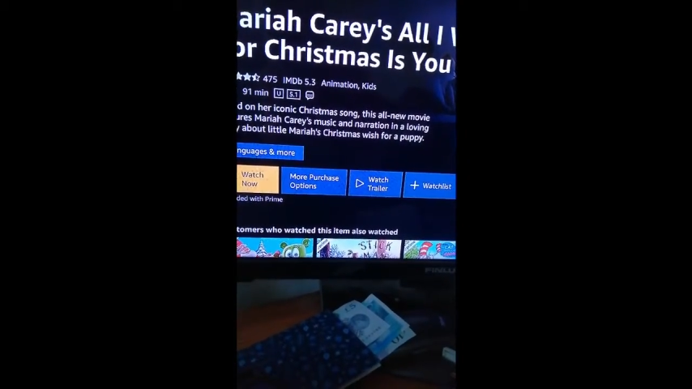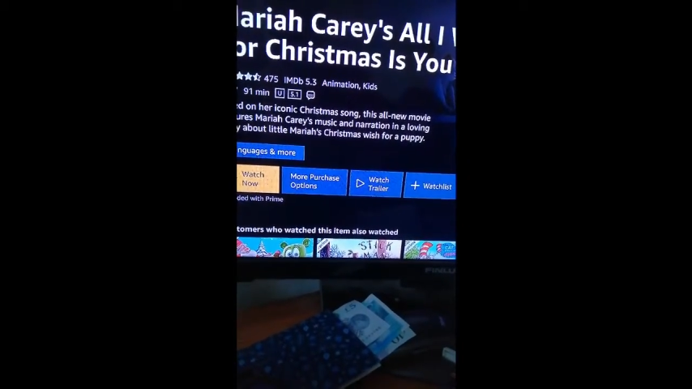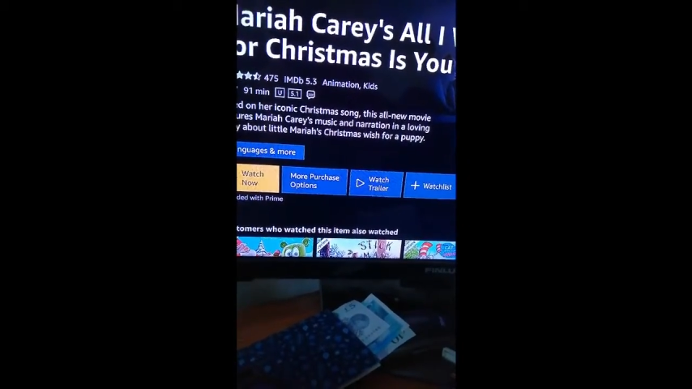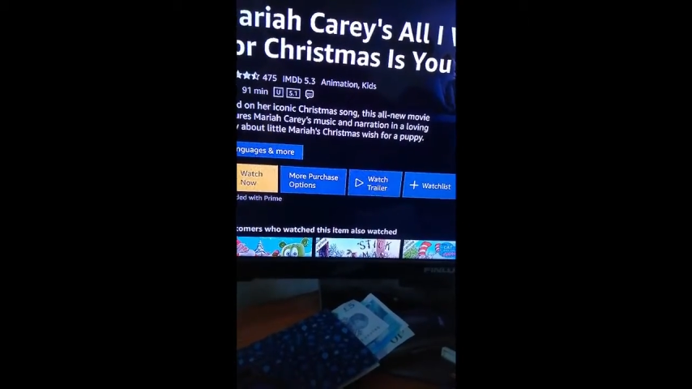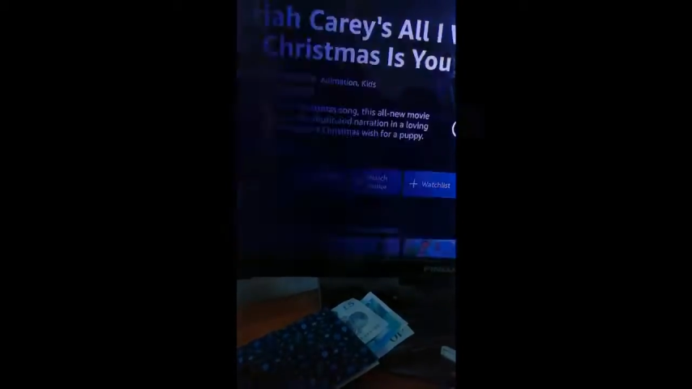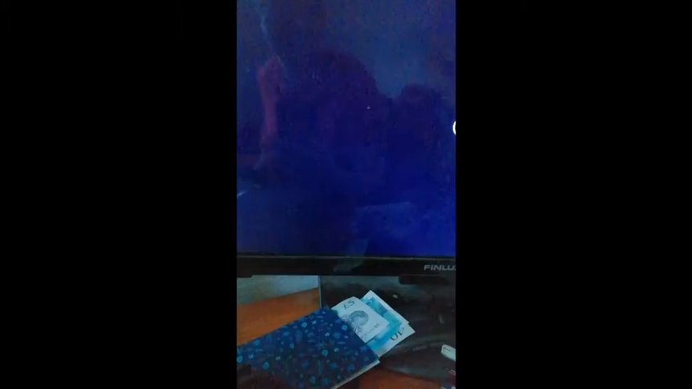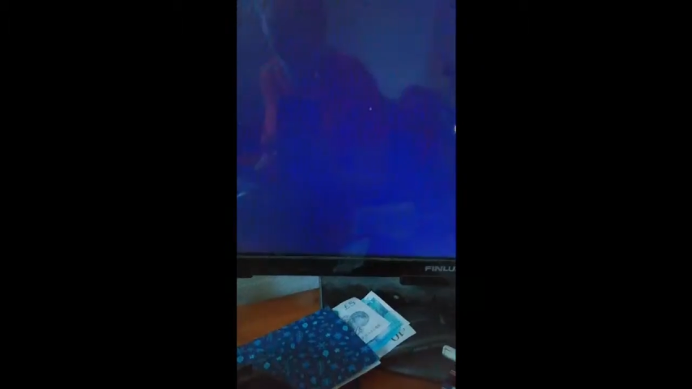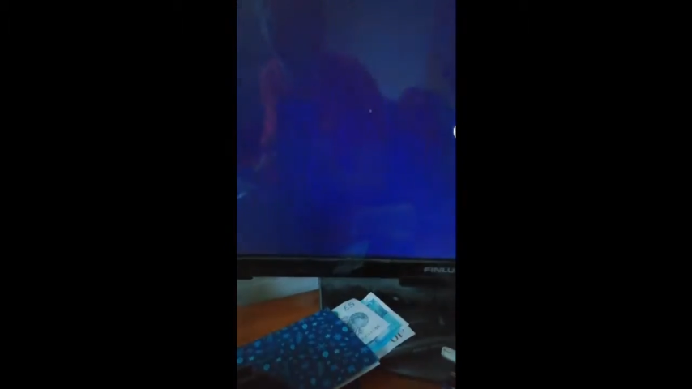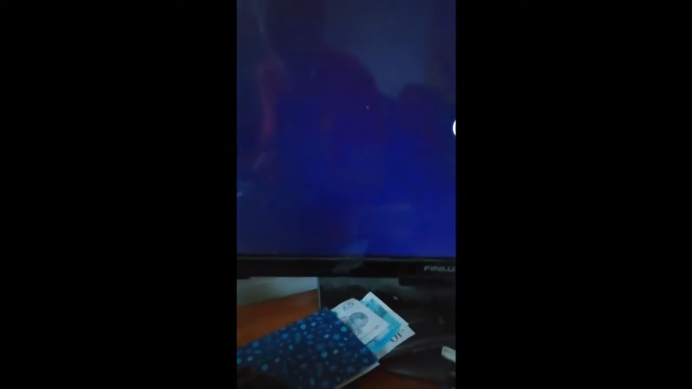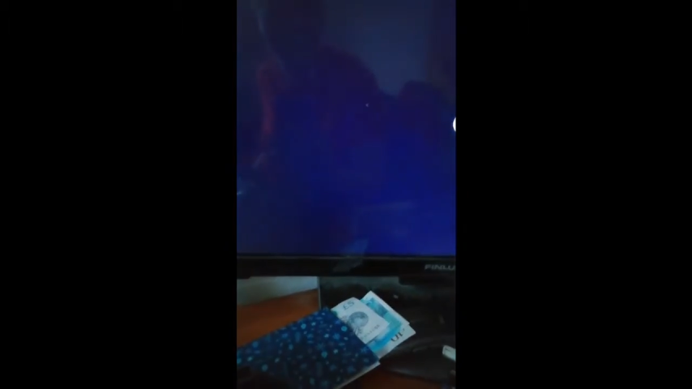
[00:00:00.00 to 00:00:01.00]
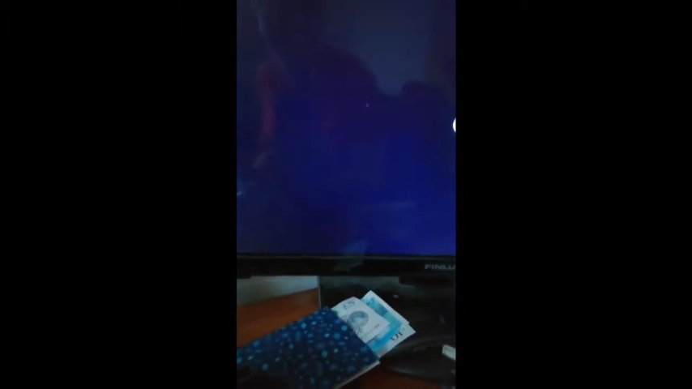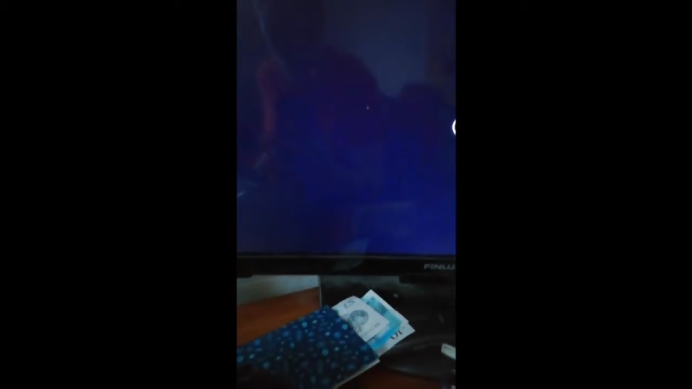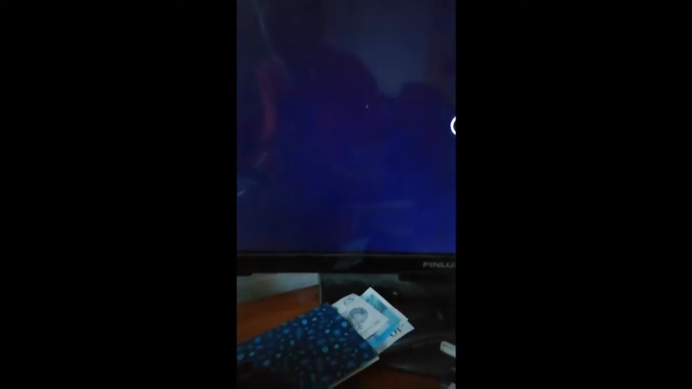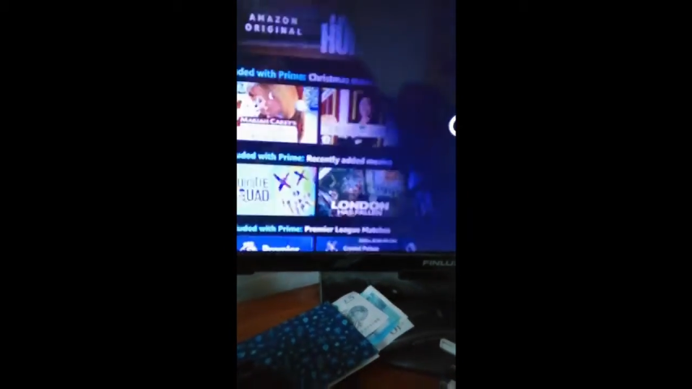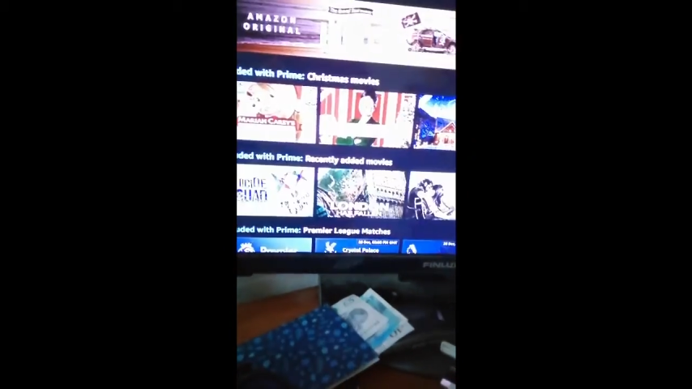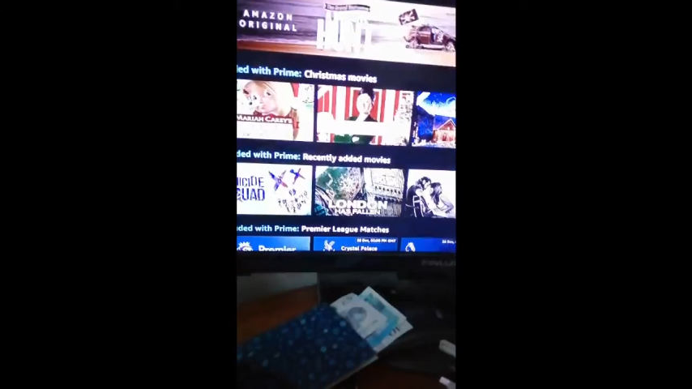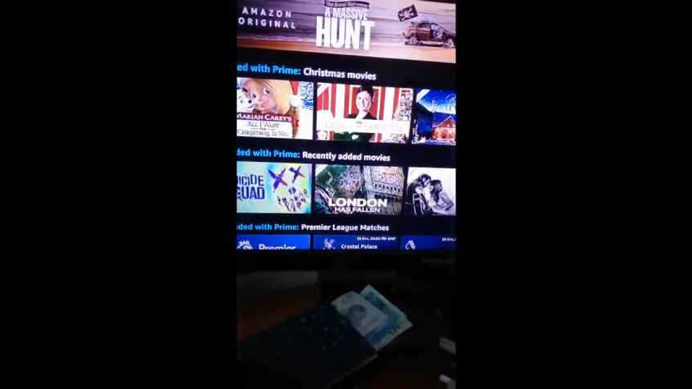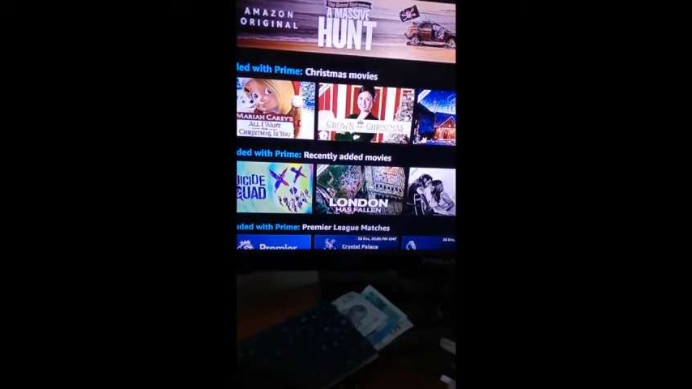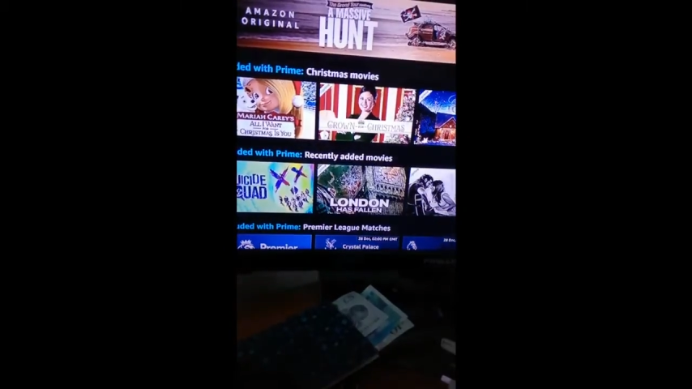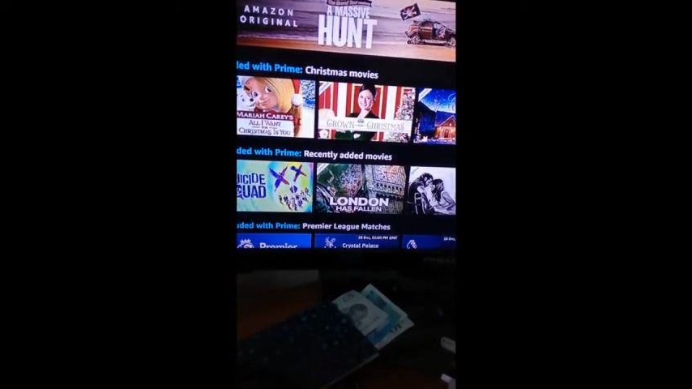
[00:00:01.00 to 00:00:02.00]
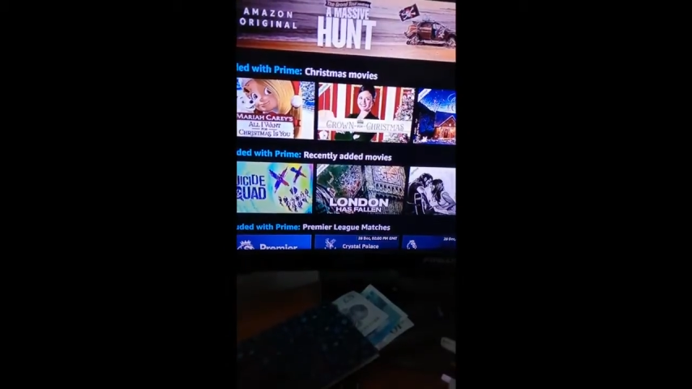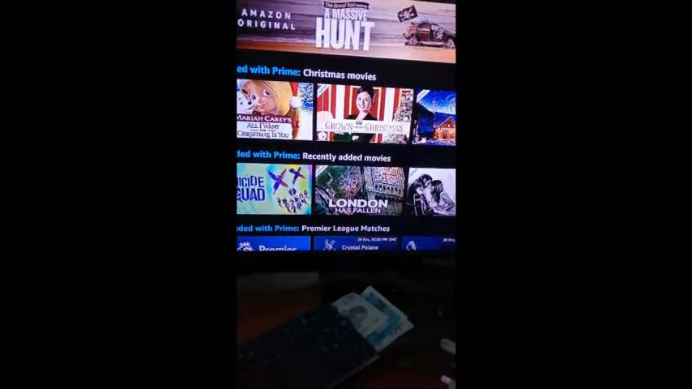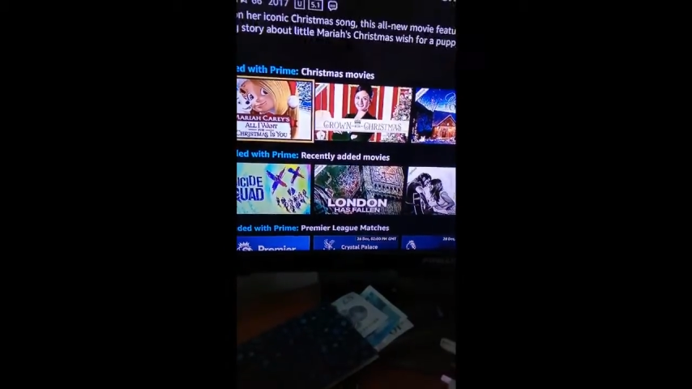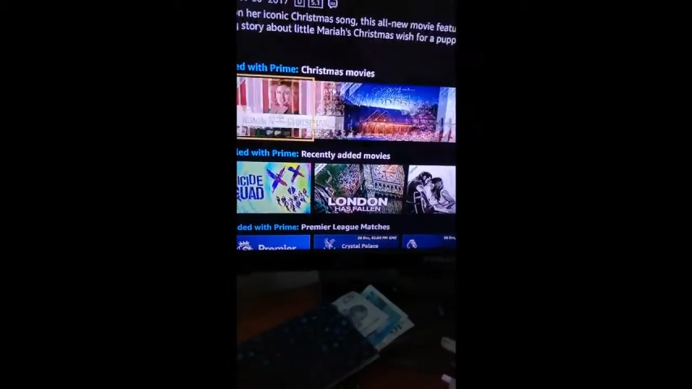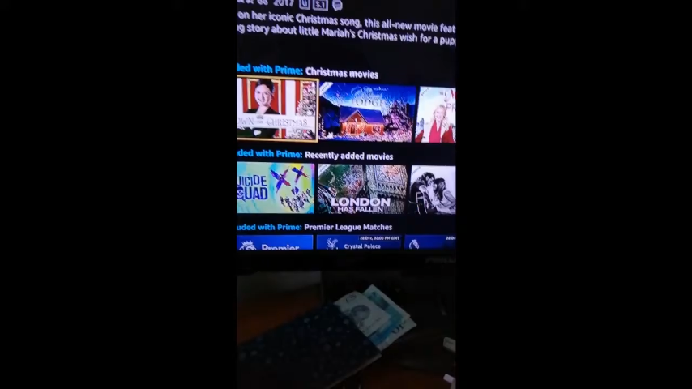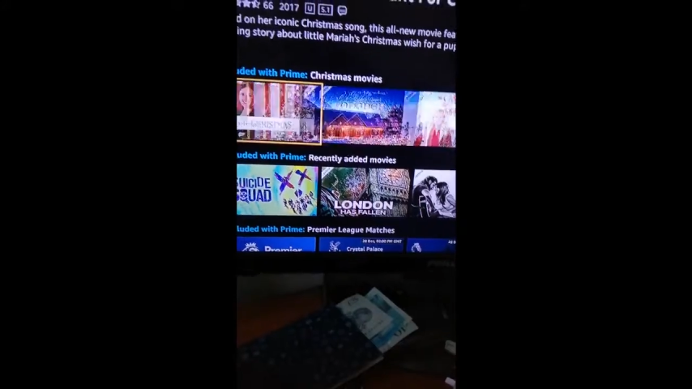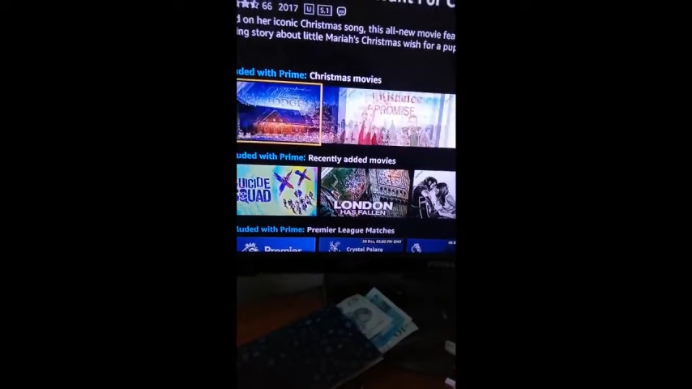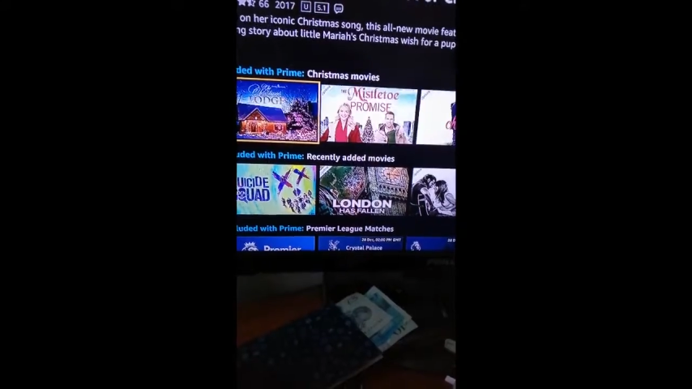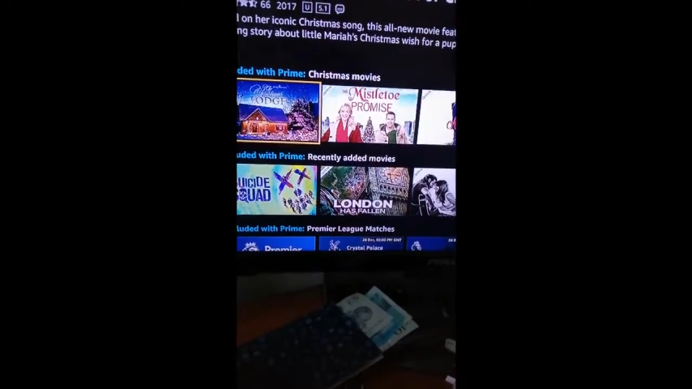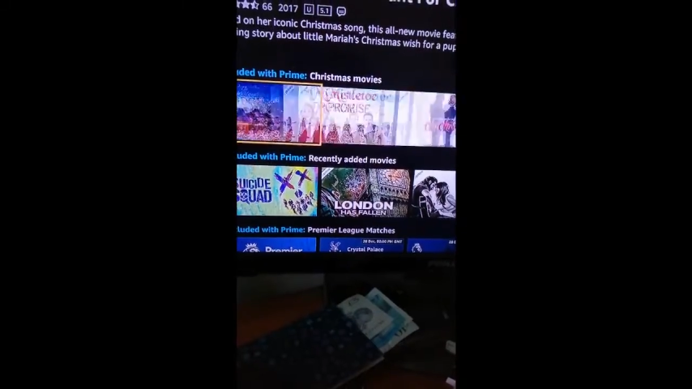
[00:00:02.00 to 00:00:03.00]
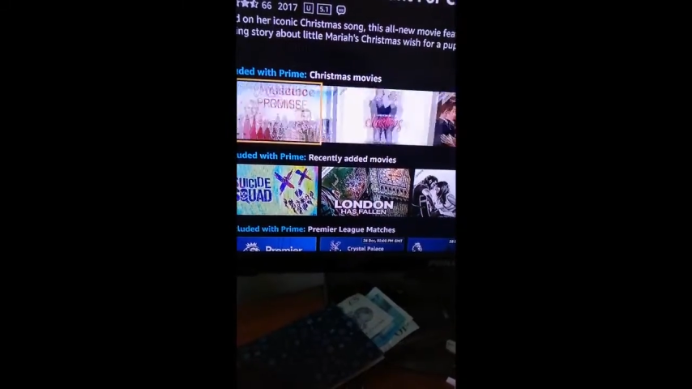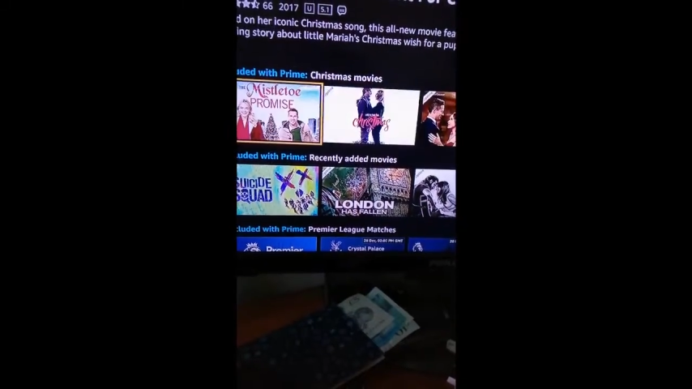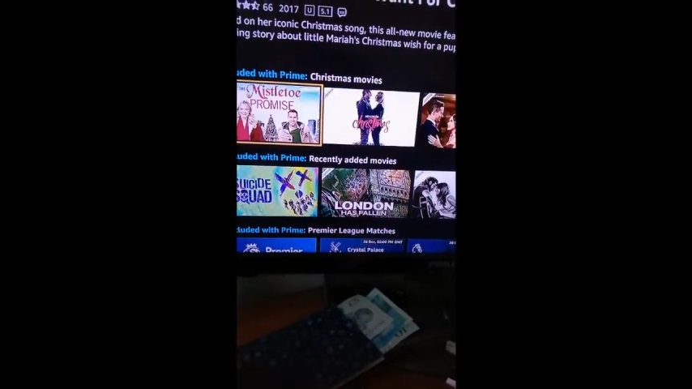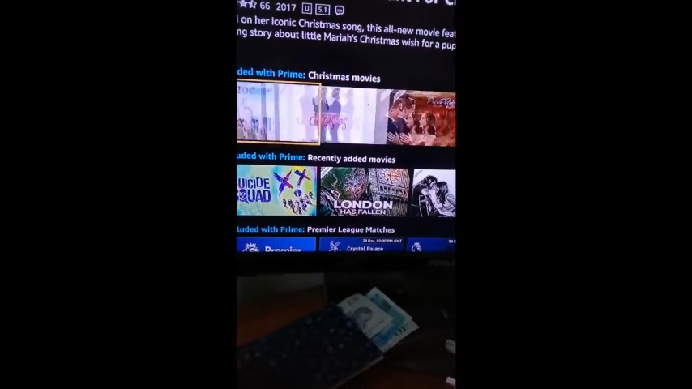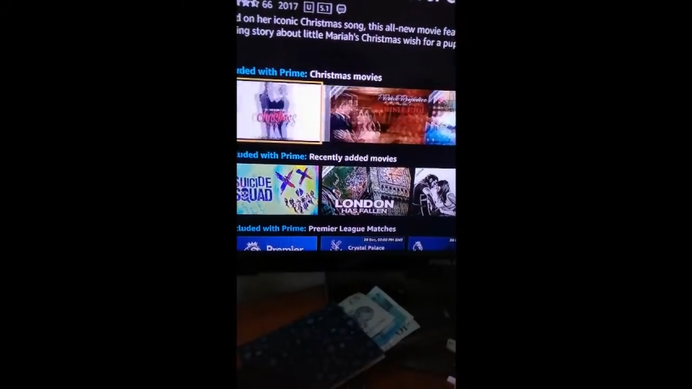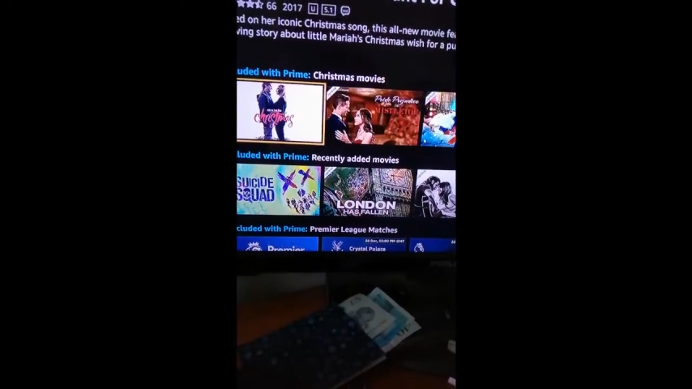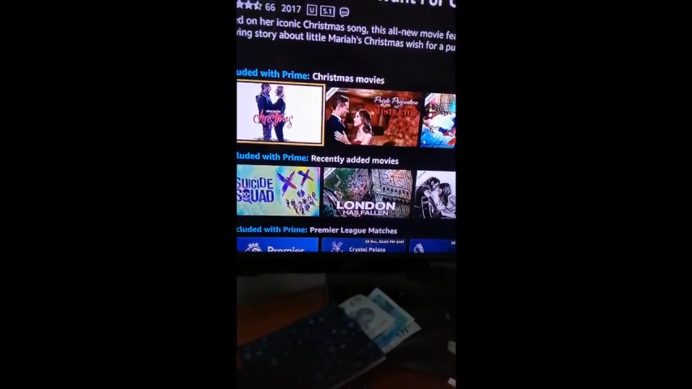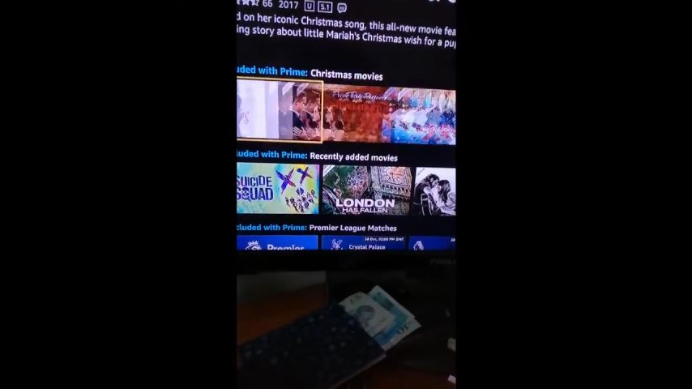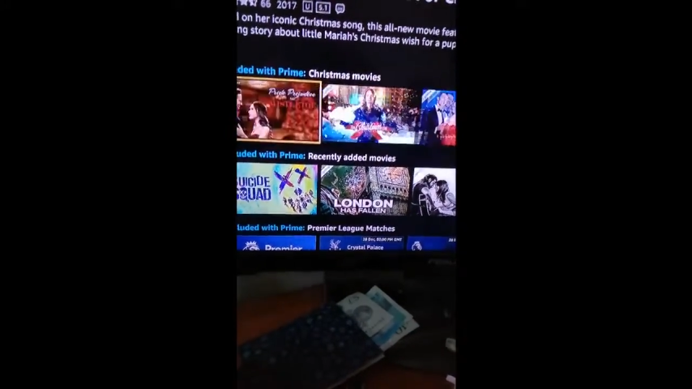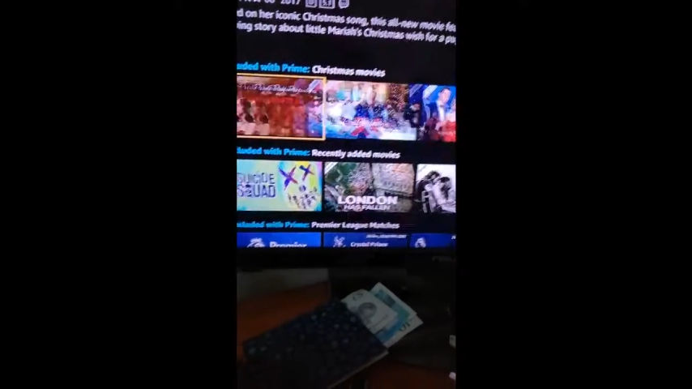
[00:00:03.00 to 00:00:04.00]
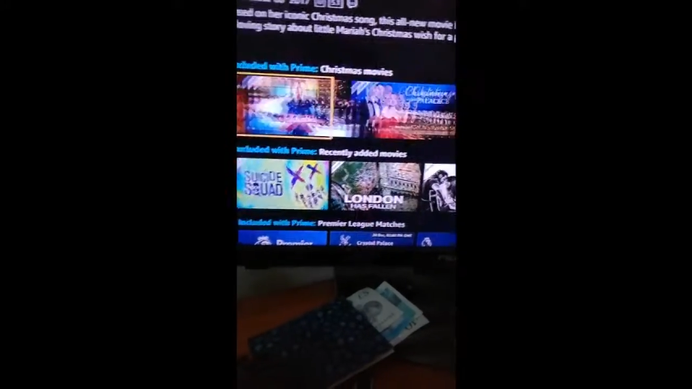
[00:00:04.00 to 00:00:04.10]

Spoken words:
Nobody's mouth can be seen.